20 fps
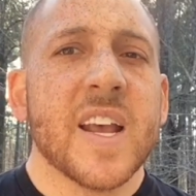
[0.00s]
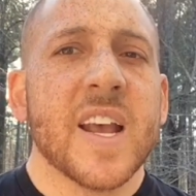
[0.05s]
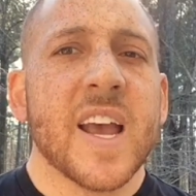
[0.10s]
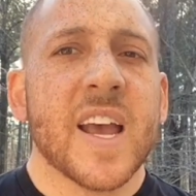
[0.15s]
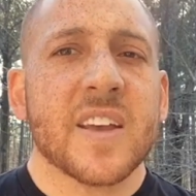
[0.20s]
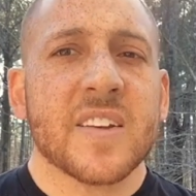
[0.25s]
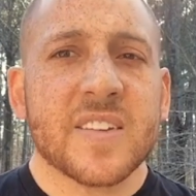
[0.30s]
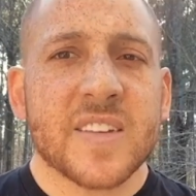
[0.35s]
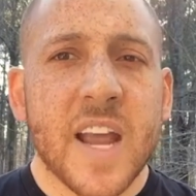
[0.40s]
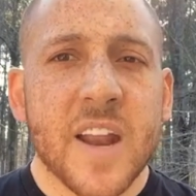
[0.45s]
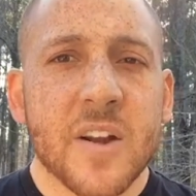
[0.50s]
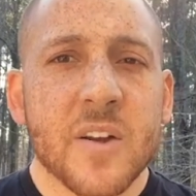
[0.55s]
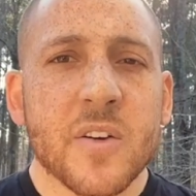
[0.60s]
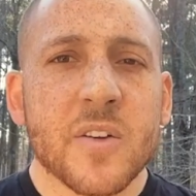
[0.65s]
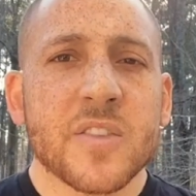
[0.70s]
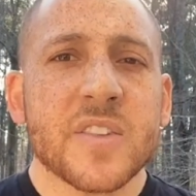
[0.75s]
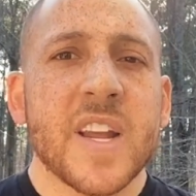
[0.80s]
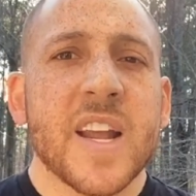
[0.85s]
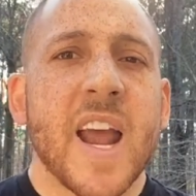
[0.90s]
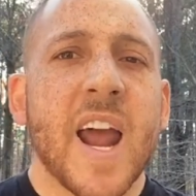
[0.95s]

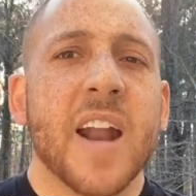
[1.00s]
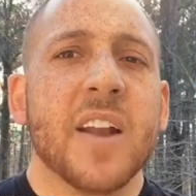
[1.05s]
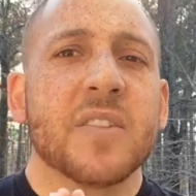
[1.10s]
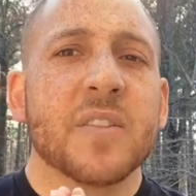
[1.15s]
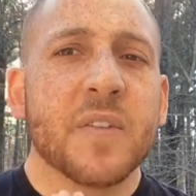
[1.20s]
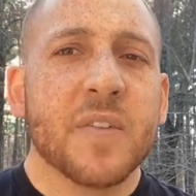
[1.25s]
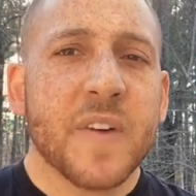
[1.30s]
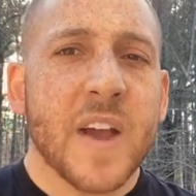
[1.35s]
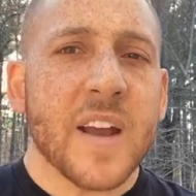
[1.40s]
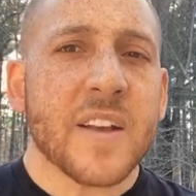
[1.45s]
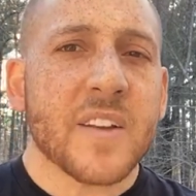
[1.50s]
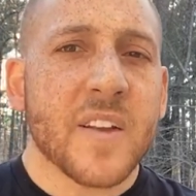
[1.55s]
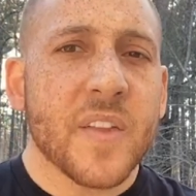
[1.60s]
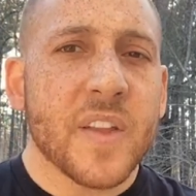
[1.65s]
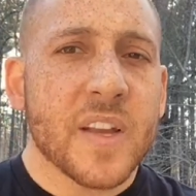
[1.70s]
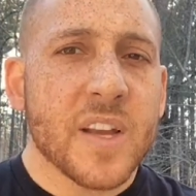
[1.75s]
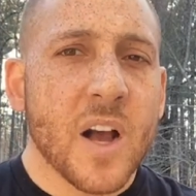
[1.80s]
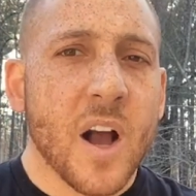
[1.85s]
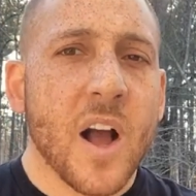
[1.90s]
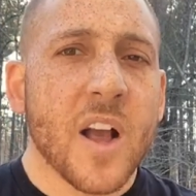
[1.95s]
extenders, and its effect on
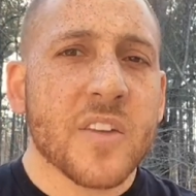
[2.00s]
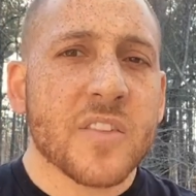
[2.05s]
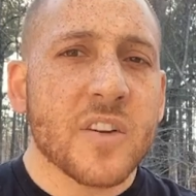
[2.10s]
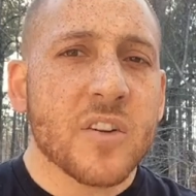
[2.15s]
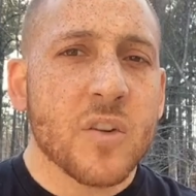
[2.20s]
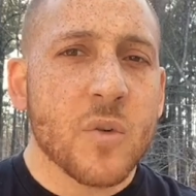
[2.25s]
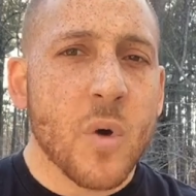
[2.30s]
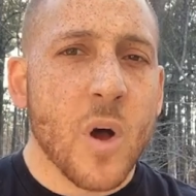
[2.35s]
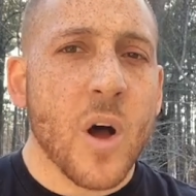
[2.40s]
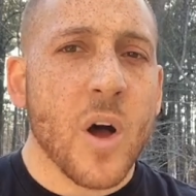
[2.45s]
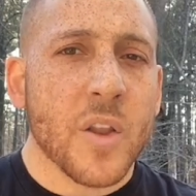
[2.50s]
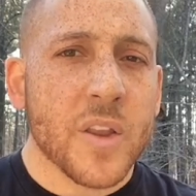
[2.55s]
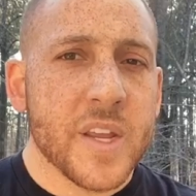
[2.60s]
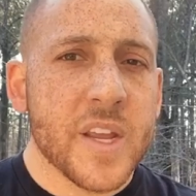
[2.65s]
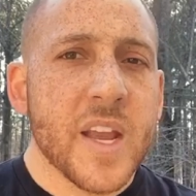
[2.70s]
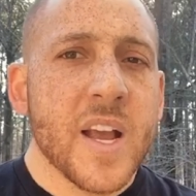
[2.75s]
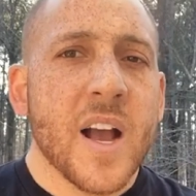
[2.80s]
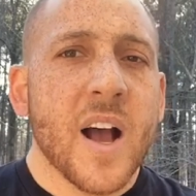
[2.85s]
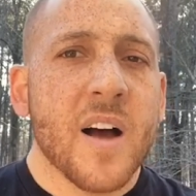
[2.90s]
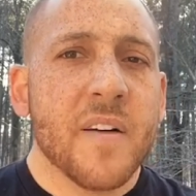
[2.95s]
the cost and
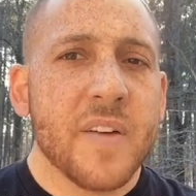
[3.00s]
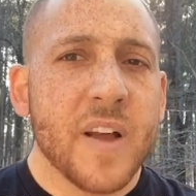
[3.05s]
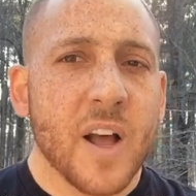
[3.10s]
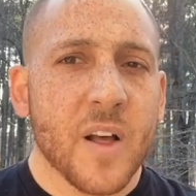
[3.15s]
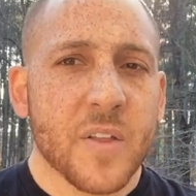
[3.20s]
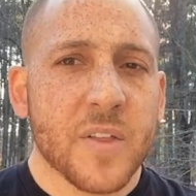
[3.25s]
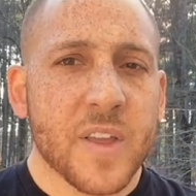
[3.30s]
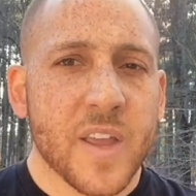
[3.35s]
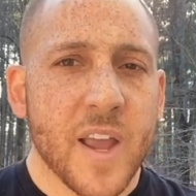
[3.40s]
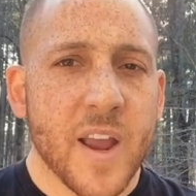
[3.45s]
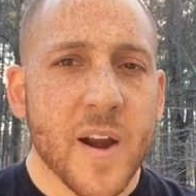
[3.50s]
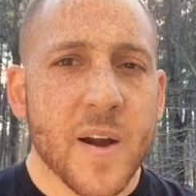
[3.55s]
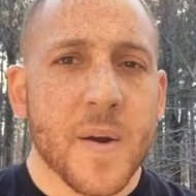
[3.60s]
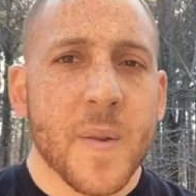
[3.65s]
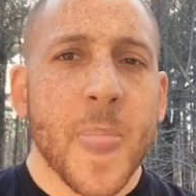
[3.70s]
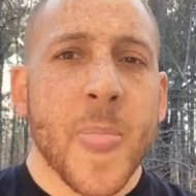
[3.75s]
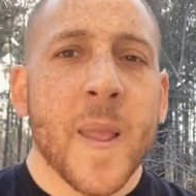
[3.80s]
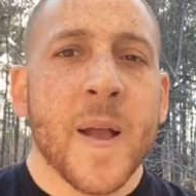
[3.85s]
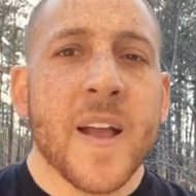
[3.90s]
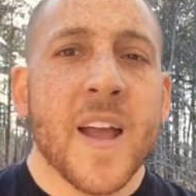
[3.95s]
quality of health care
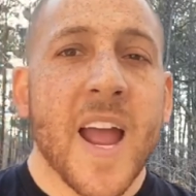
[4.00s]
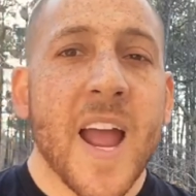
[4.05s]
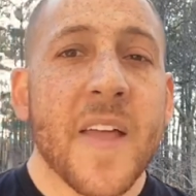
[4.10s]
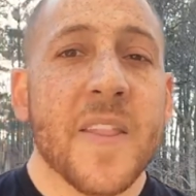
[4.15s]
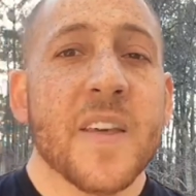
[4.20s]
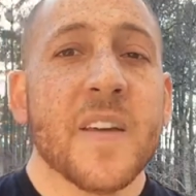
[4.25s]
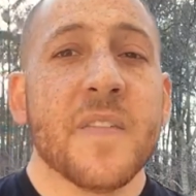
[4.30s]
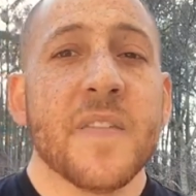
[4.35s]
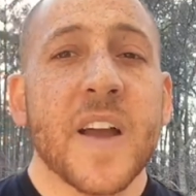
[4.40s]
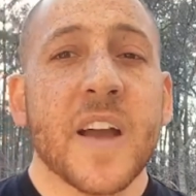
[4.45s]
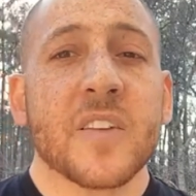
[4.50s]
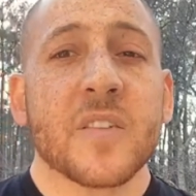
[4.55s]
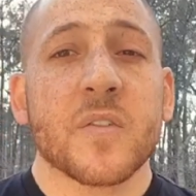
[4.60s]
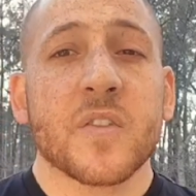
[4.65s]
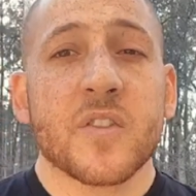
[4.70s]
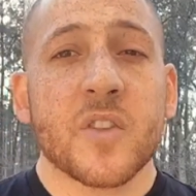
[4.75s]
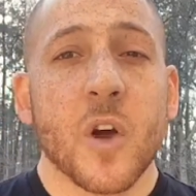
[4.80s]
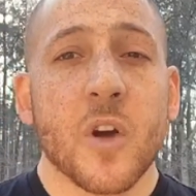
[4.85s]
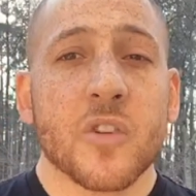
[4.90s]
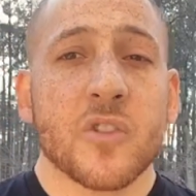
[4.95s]
and the effects of
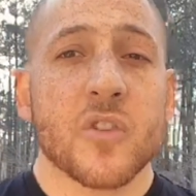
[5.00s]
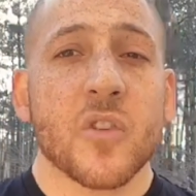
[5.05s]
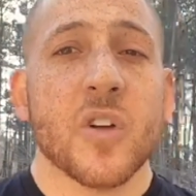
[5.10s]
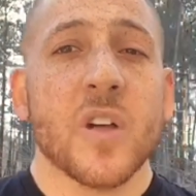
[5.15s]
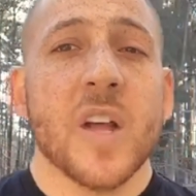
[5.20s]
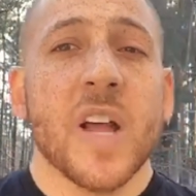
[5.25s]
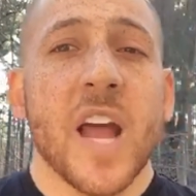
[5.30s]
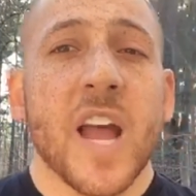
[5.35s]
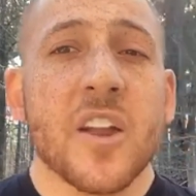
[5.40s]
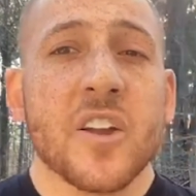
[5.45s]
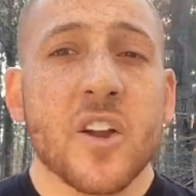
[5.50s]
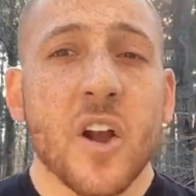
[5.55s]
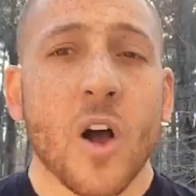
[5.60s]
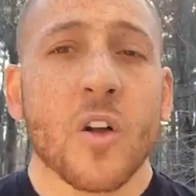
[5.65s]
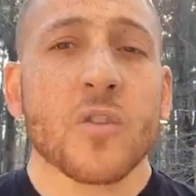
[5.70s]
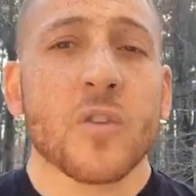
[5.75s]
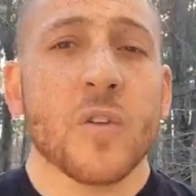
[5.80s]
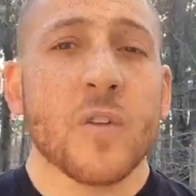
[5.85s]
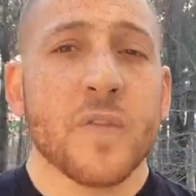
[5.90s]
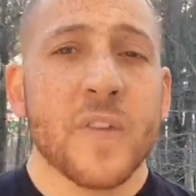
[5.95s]
social and
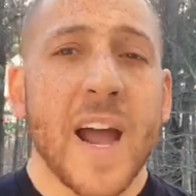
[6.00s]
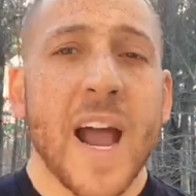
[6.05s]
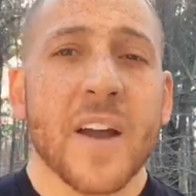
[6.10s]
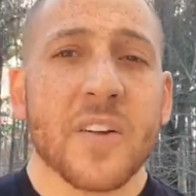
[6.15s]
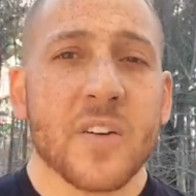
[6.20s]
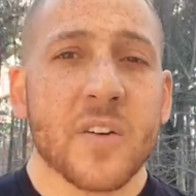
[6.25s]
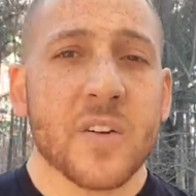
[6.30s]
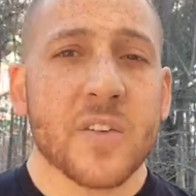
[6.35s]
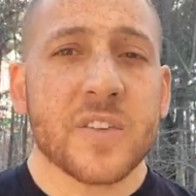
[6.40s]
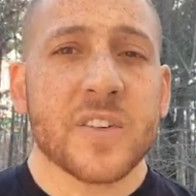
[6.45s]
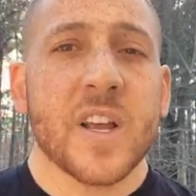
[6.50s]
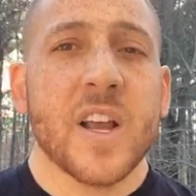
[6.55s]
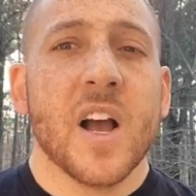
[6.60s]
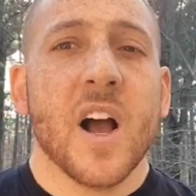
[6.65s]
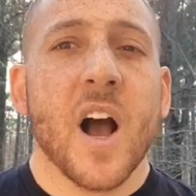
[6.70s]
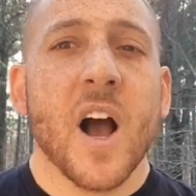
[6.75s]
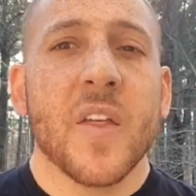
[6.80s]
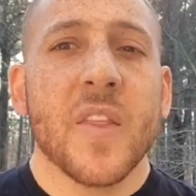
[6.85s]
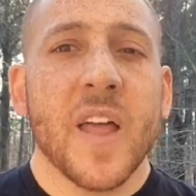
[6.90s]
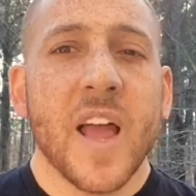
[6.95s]
cultural factors
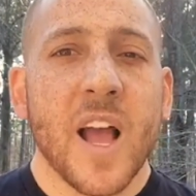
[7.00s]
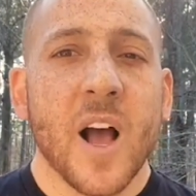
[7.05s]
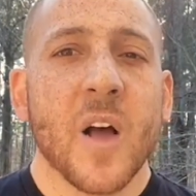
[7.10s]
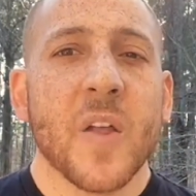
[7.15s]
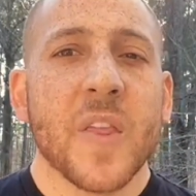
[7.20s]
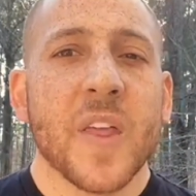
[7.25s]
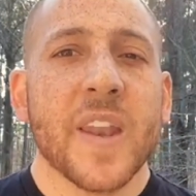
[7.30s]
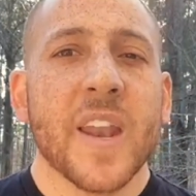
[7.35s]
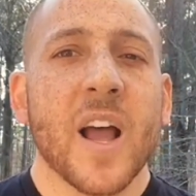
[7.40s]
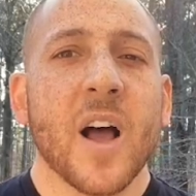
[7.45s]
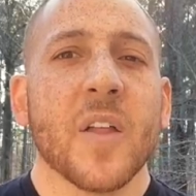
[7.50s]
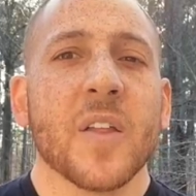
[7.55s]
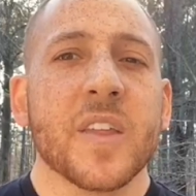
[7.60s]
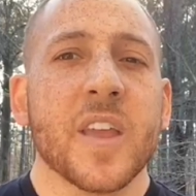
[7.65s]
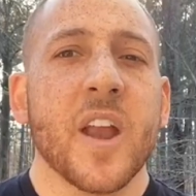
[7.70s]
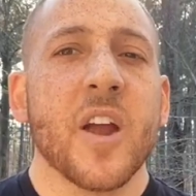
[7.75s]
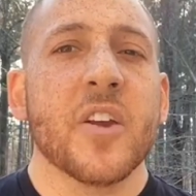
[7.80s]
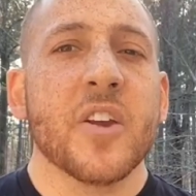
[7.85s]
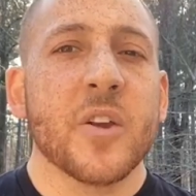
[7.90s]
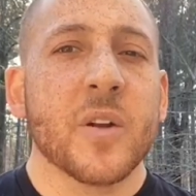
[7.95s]
on the health and
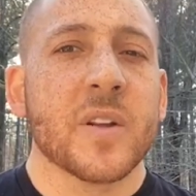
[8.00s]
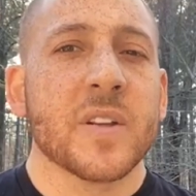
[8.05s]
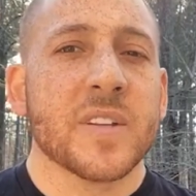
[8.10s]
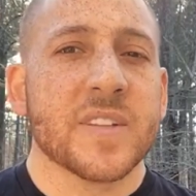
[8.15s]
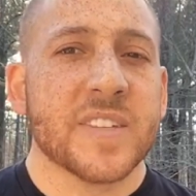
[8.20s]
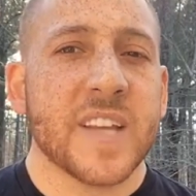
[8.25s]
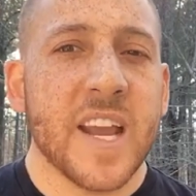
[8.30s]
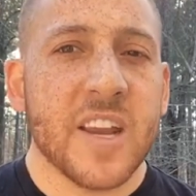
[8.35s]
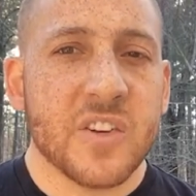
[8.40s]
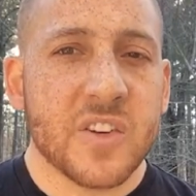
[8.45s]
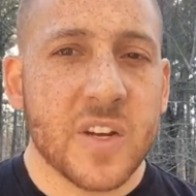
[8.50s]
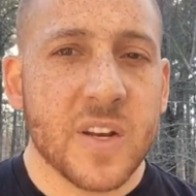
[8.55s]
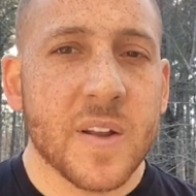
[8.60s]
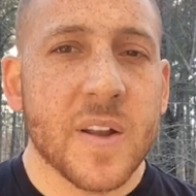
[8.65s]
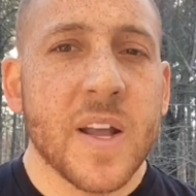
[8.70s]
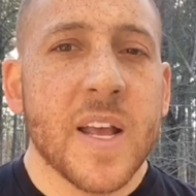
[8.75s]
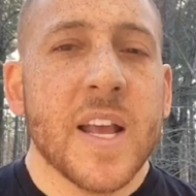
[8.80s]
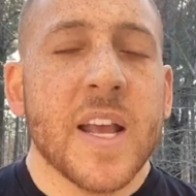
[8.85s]
healthcare utilization.